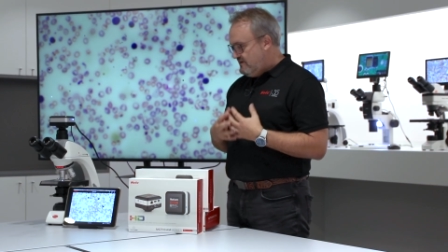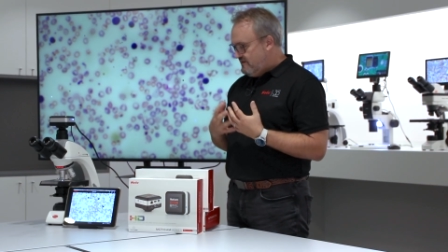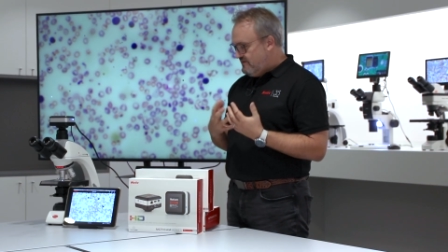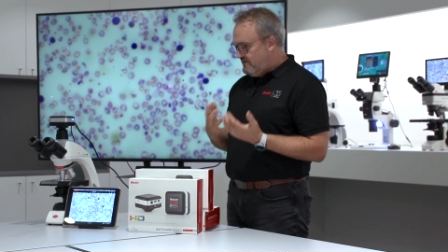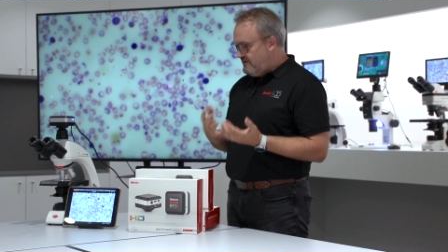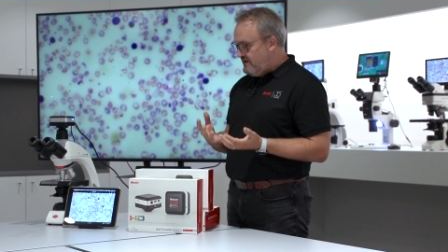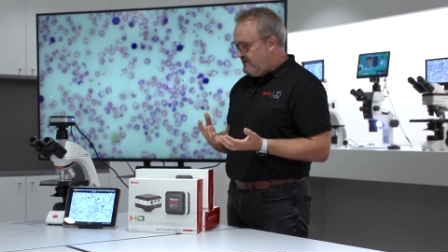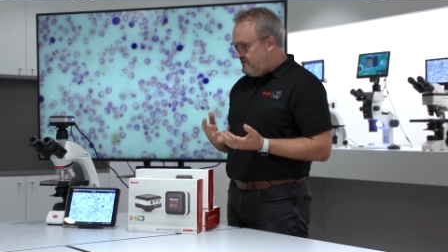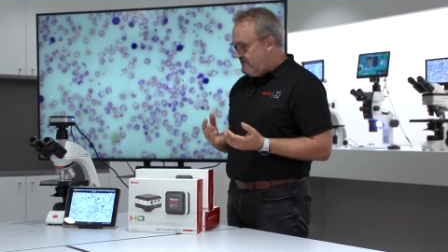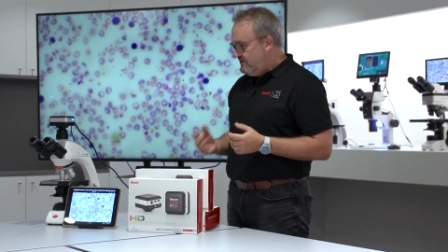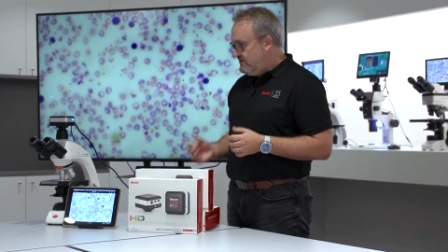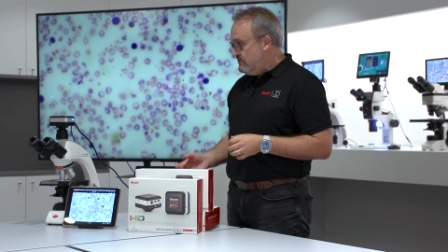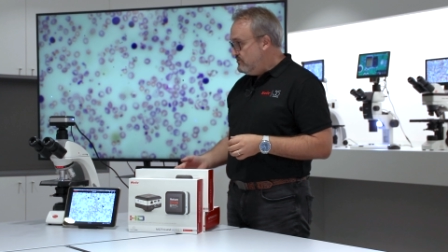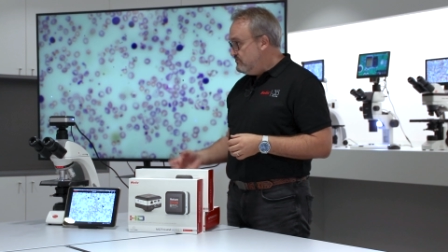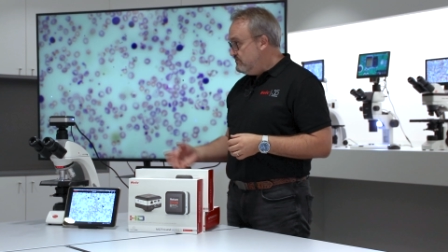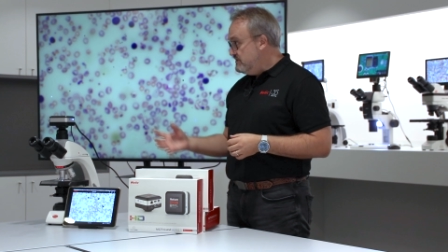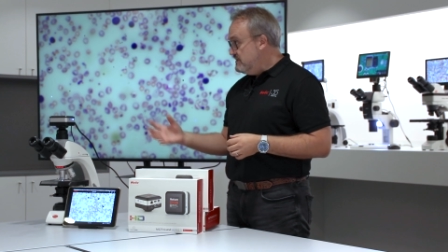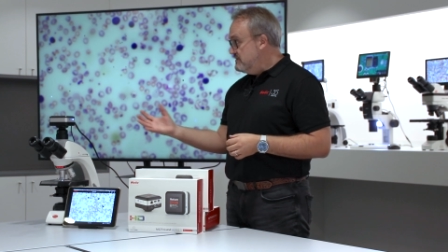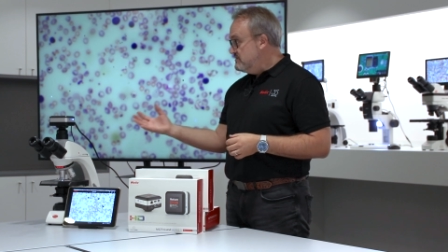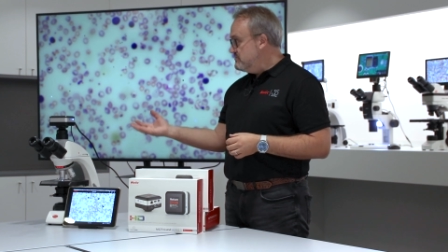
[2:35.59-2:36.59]
then
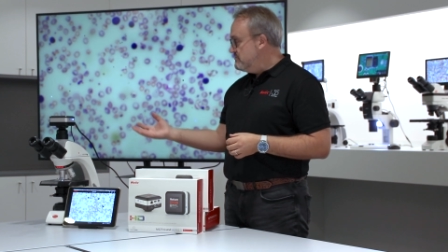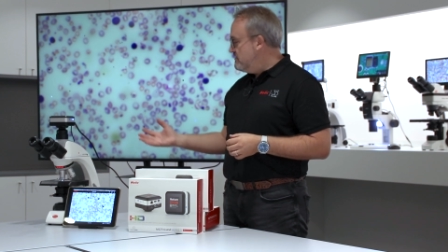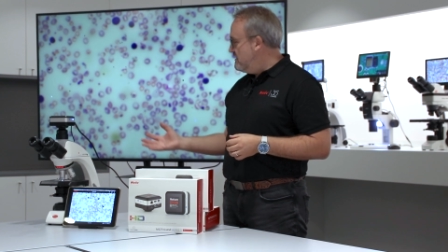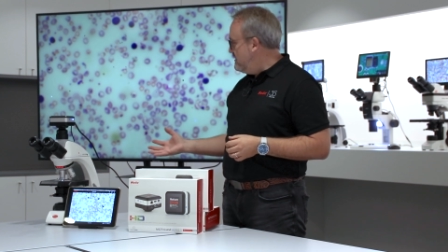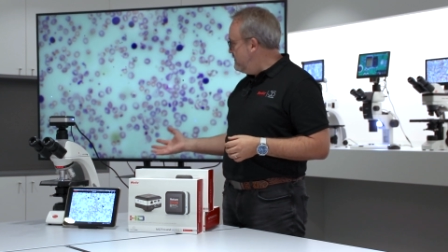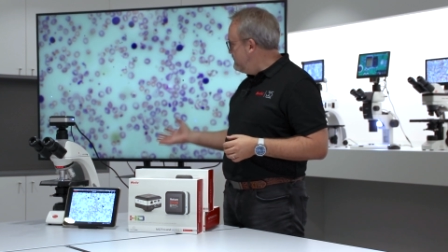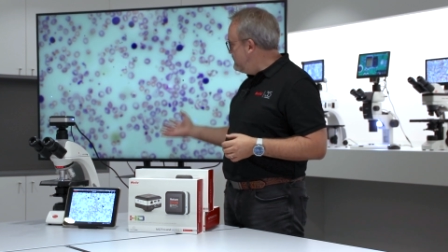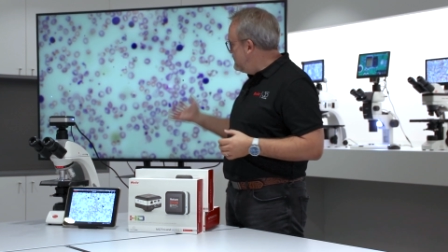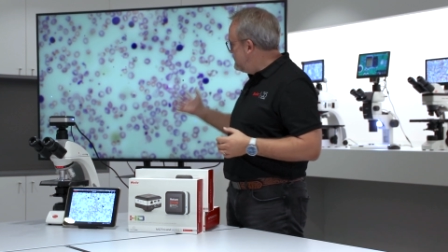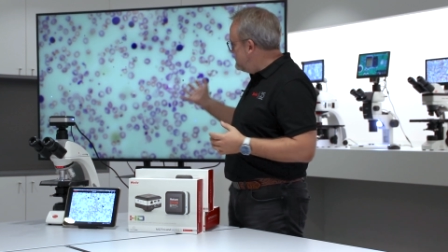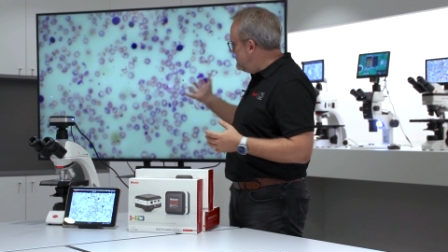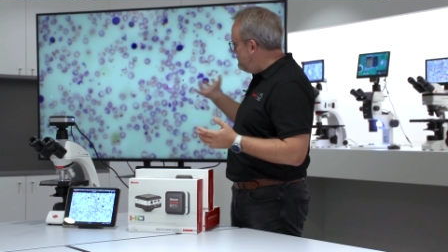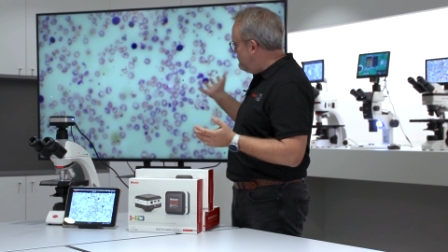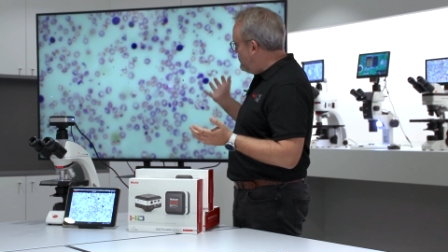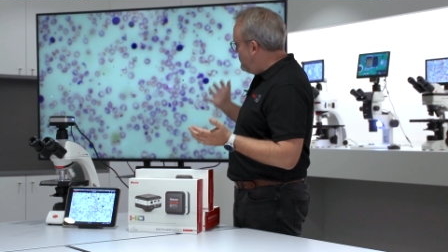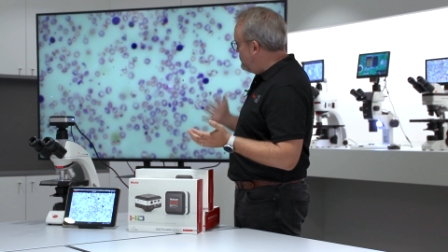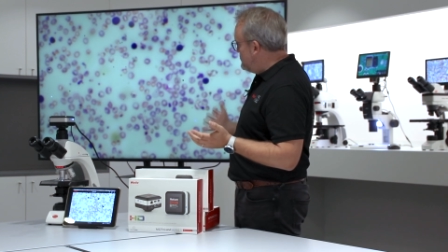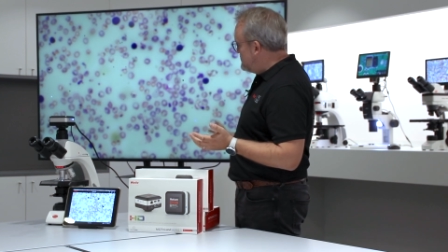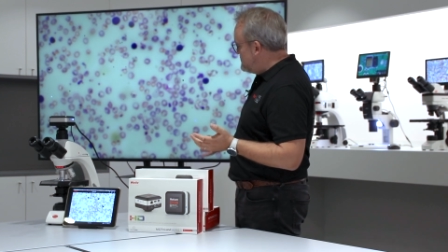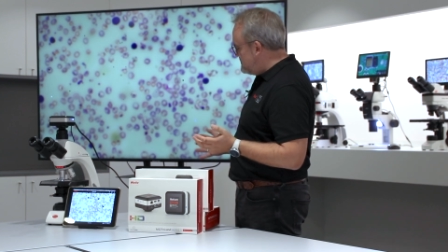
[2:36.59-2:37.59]
you need to have it
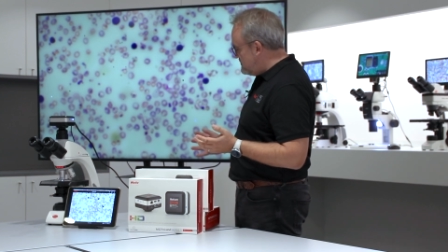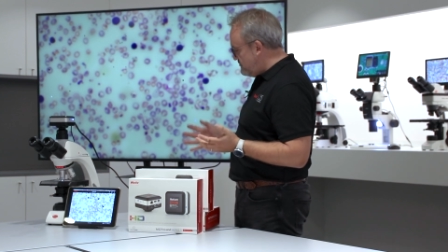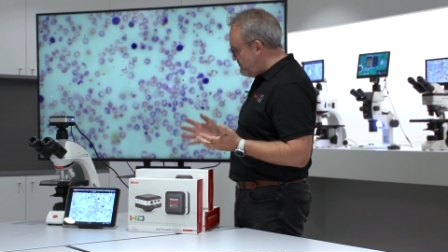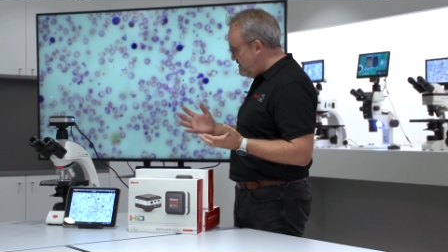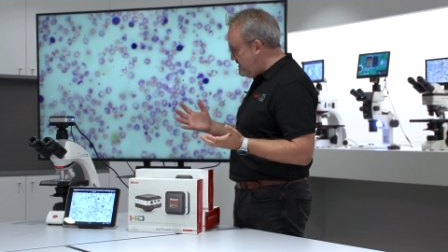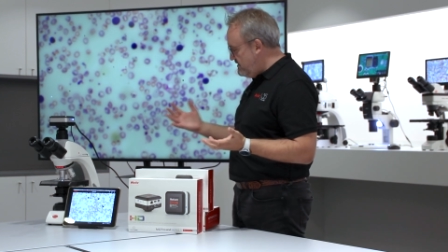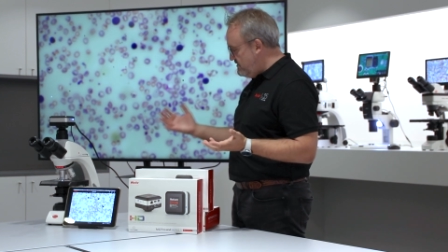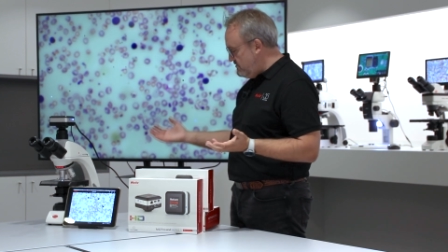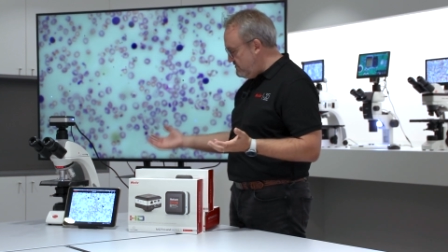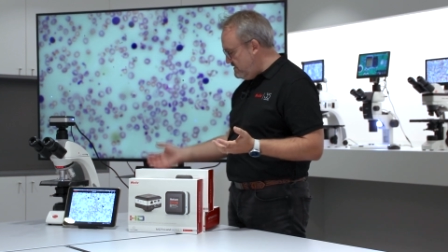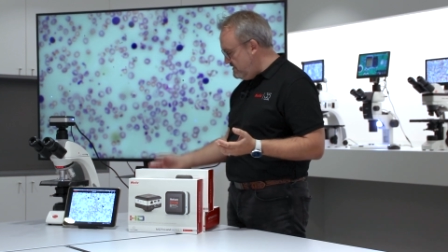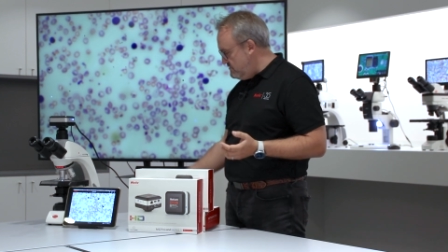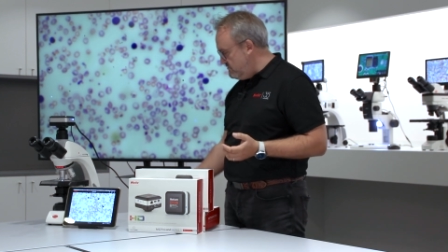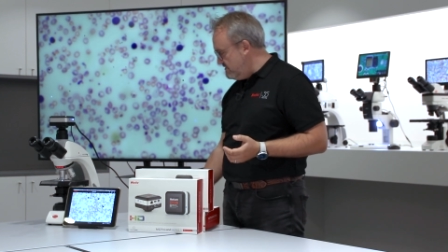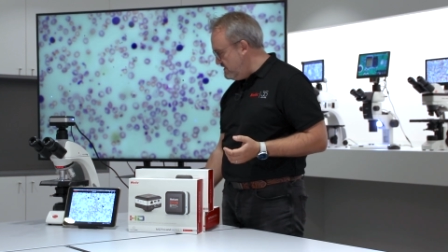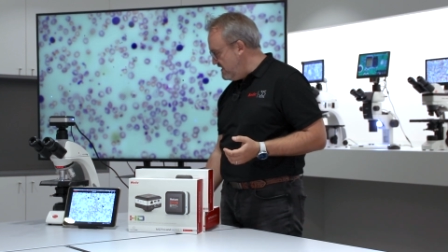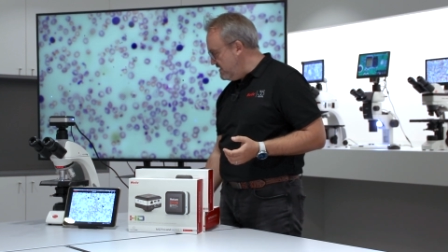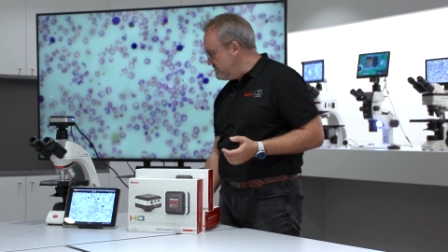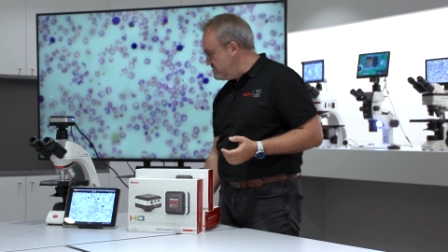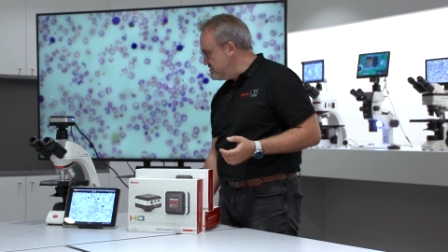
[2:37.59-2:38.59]
on a screen, you need to
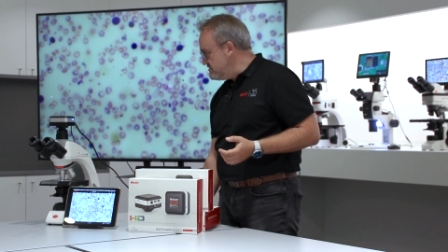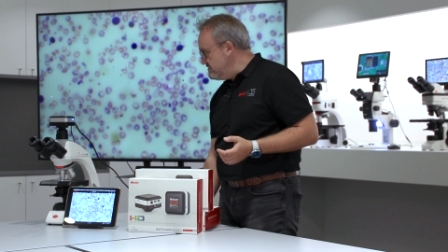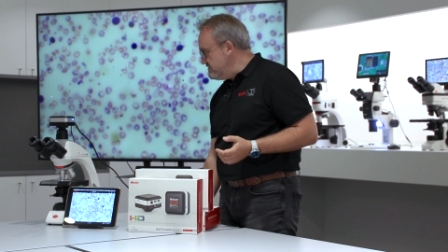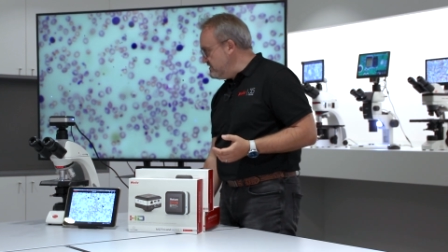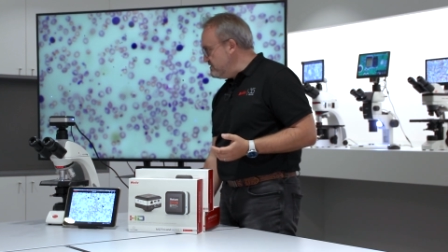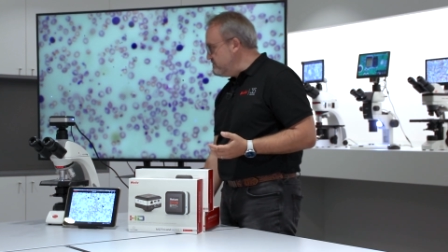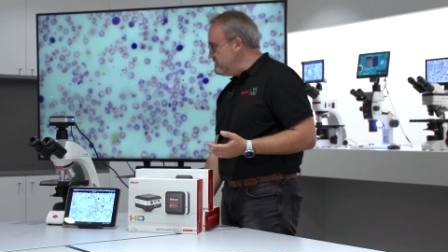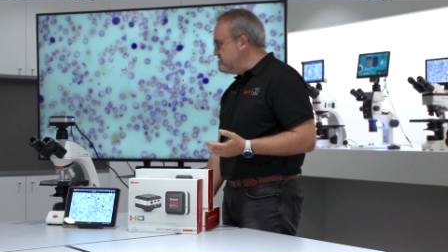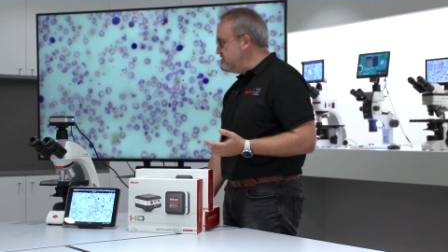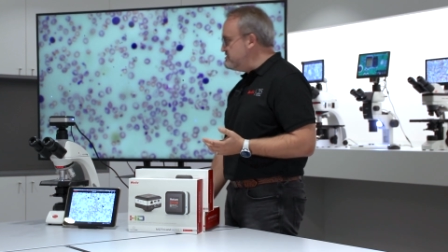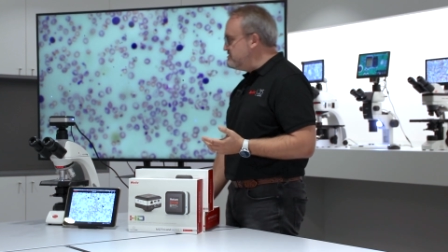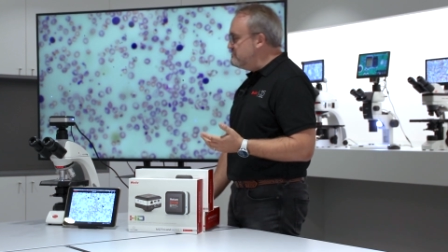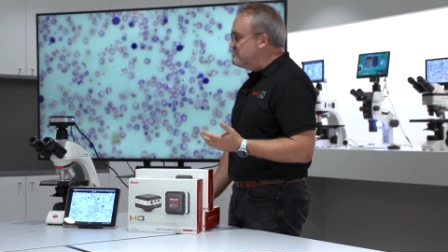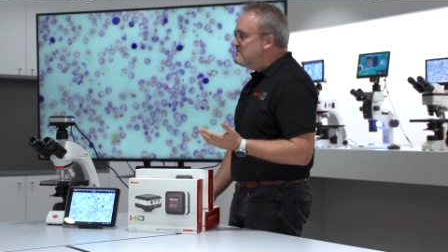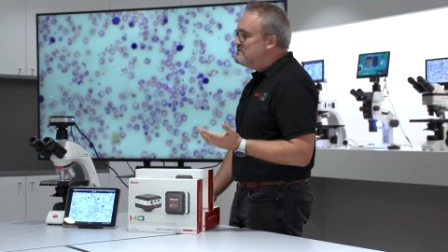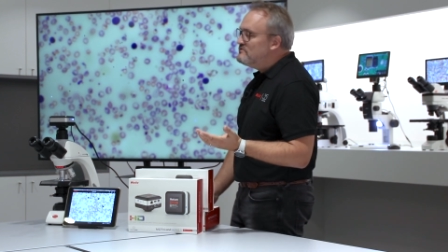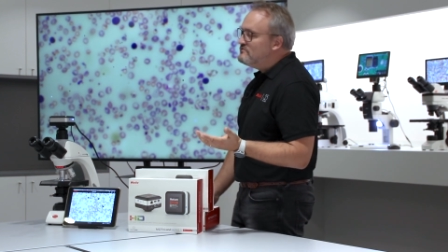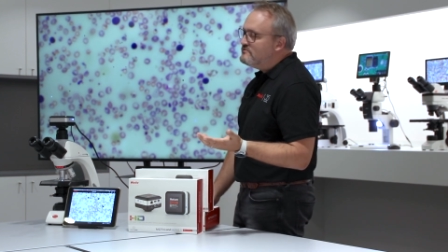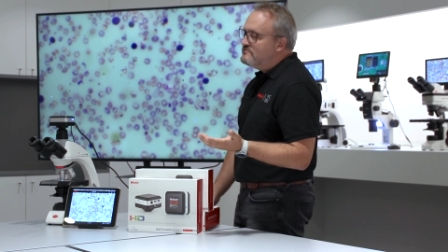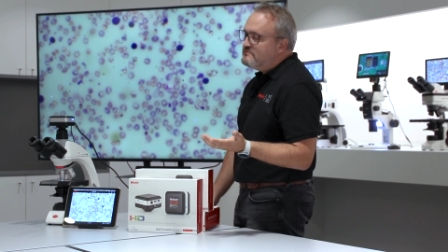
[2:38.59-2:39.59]
capture the image, you
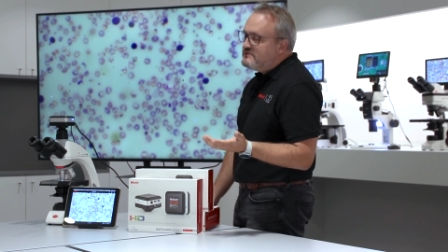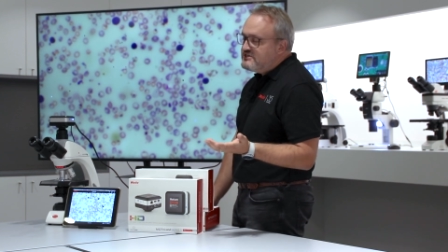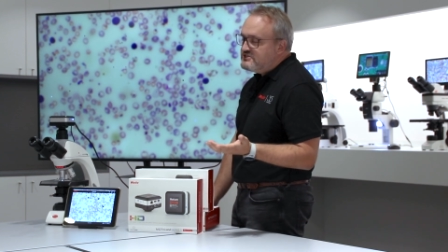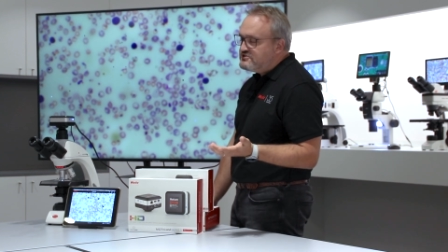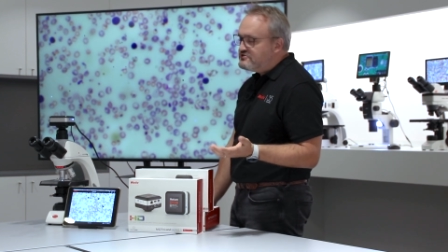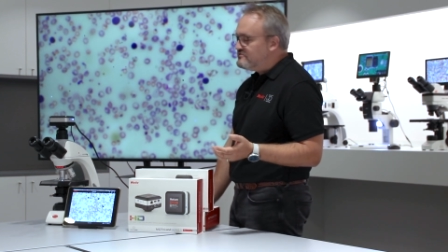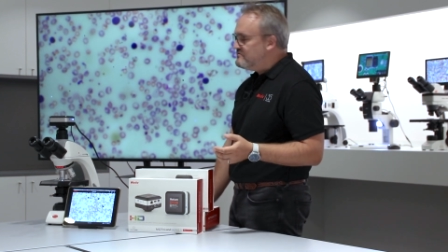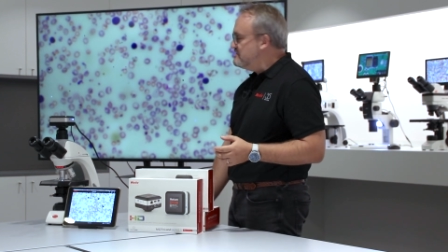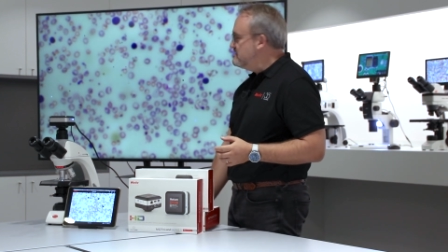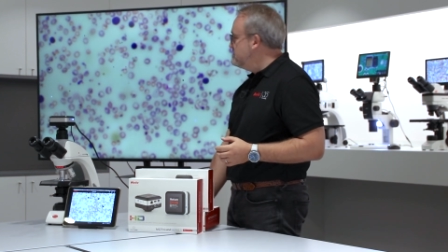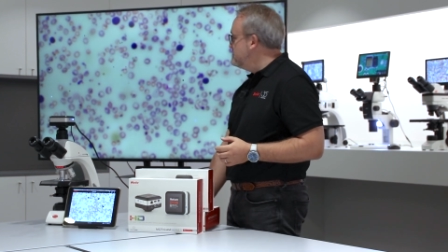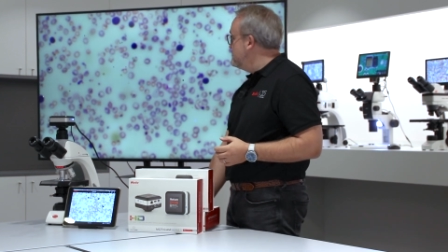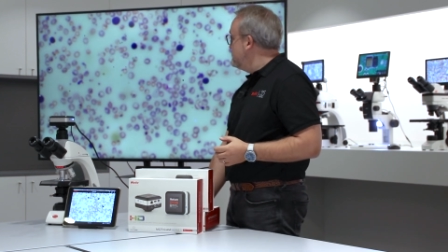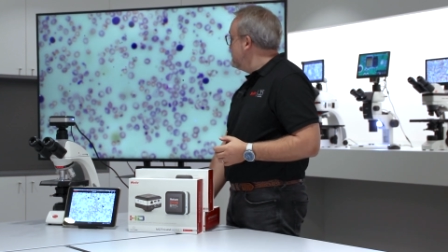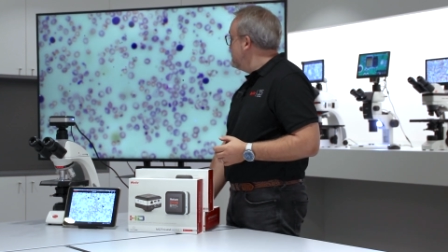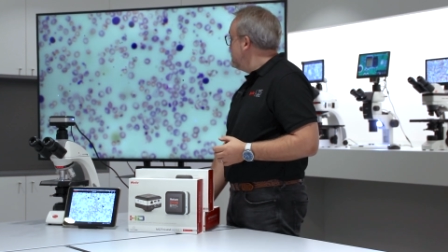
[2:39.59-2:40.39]
need to measure it.